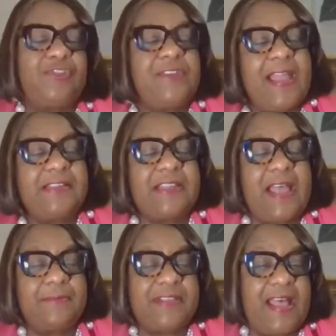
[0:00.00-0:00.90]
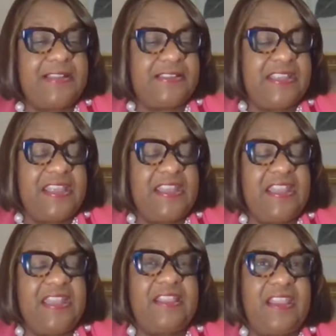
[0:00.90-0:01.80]
9 times out of 10,
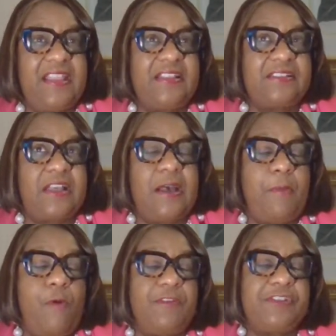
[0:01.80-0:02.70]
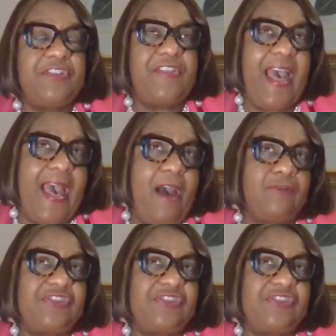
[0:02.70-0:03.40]
anything that's come over to the House, the